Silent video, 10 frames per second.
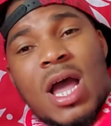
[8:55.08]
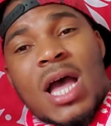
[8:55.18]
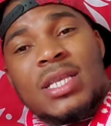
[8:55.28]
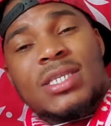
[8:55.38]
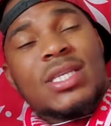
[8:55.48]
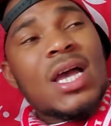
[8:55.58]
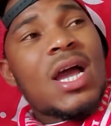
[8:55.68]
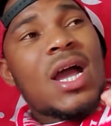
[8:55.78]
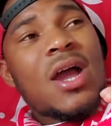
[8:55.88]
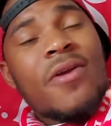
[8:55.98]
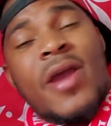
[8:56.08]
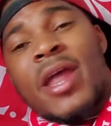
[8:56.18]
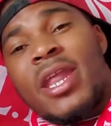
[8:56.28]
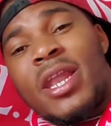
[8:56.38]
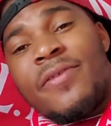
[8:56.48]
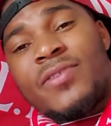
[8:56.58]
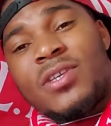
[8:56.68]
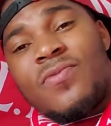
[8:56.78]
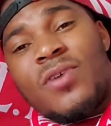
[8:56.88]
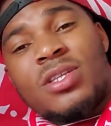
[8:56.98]
As a Ryan
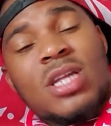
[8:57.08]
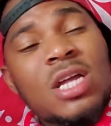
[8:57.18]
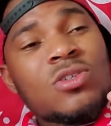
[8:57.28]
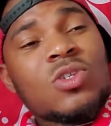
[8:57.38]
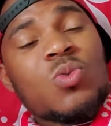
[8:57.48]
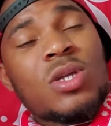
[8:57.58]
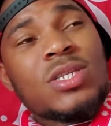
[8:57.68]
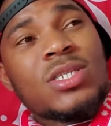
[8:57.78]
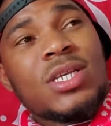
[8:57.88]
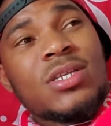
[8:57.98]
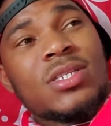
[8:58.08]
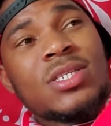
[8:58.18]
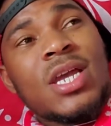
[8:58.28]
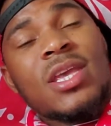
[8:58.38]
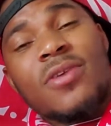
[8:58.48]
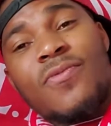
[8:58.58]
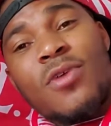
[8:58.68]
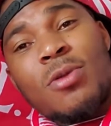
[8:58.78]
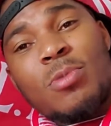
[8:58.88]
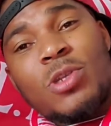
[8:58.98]
LFC fan, I just want to tell you, thank you
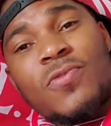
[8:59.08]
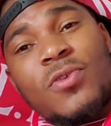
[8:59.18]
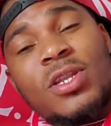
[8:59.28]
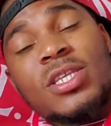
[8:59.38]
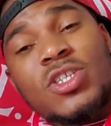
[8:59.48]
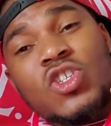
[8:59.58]
very much for this